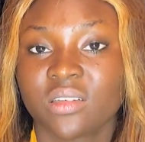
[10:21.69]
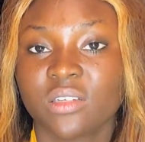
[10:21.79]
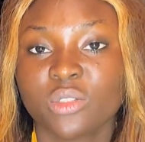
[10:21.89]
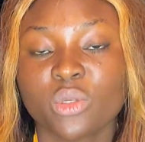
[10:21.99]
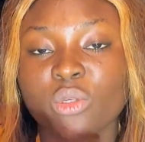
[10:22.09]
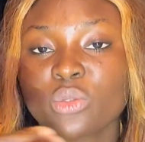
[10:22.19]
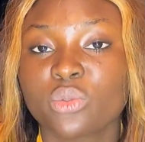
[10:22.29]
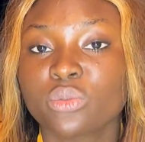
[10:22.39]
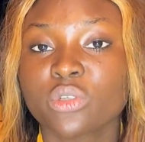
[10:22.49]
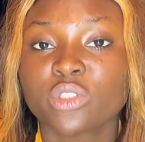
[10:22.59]
so you do
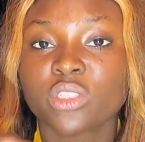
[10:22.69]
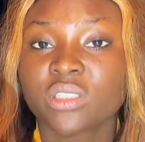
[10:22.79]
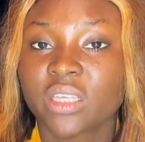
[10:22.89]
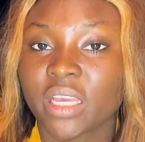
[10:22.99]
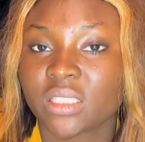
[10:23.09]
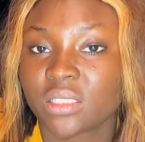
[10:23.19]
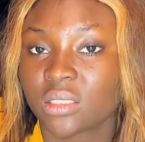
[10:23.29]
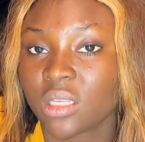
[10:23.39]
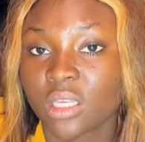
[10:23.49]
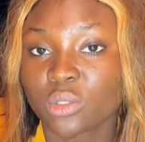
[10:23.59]
not just get
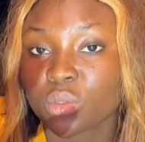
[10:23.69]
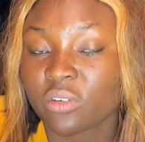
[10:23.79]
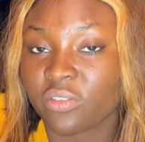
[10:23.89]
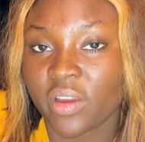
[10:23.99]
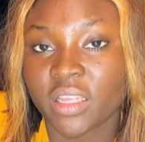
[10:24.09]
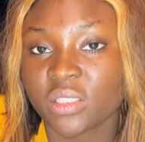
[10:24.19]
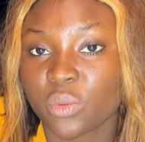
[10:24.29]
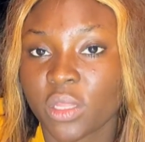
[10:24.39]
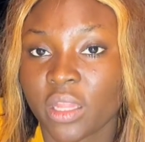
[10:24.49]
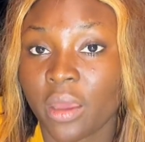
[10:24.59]
into a fight
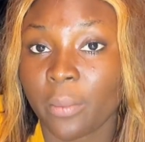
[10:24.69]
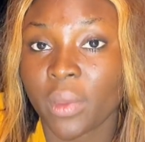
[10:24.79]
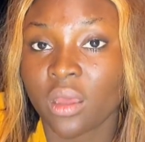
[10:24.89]
with them